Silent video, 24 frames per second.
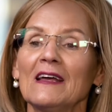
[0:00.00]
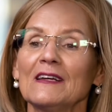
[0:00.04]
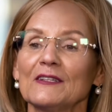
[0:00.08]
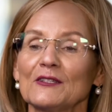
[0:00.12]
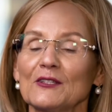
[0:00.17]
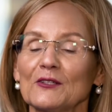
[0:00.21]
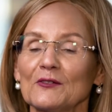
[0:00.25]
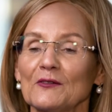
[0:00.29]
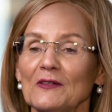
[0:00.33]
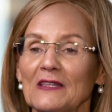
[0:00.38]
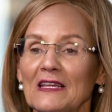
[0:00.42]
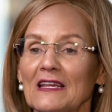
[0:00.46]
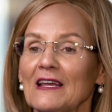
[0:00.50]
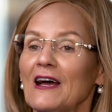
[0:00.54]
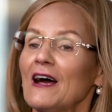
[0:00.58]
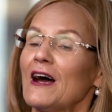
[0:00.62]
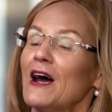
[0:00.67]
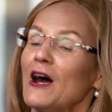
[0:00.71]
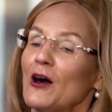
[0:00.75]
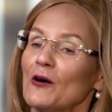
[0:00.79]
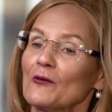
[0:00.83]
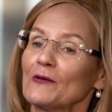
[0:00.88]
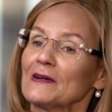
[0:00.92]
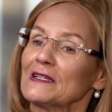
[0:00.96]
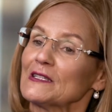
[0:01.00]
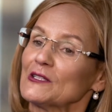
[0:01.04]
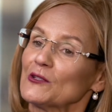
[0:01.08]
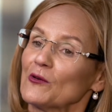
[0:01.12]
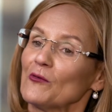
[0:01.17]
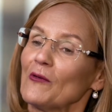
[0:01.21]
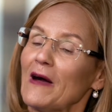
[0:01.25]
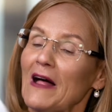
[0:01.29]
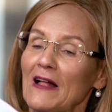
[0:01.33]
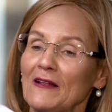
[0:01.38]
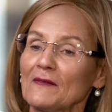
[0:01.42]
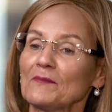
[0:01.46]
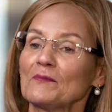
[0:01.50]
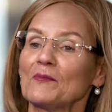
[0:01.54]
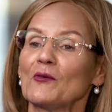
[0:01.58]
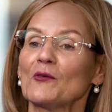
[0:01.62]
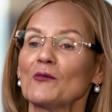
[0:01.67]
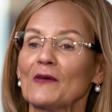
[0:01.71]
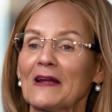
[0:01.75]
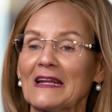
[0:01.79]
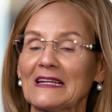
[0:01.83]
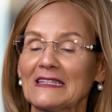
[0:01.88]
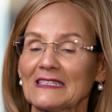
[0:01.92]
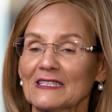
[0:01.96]
to the AAHOA 12
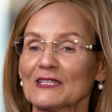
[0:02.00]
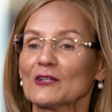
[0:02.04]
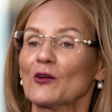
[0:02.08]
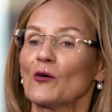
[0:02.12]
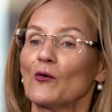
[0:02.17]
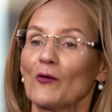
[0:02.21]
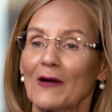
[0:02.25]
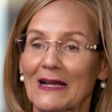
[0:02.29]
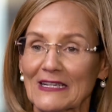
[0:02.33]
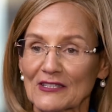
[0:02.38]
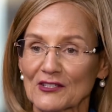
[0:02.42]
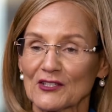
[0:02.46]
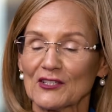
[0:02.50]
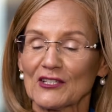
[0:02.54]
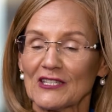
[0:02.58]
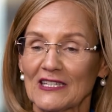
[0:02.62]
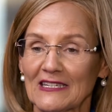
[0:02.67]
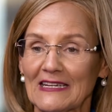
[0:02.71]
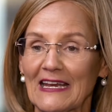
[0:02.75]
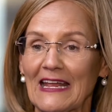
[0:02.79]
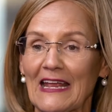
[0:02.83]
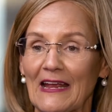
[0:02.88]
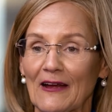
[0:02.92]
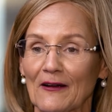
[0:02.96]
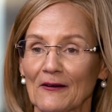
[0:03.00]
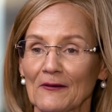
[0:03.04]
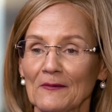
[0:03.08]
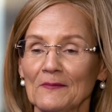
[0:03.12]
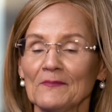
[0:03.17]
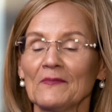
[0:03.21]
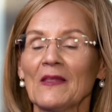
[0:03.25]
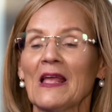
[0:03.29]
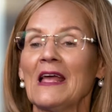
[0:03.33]
Points Questionnaire,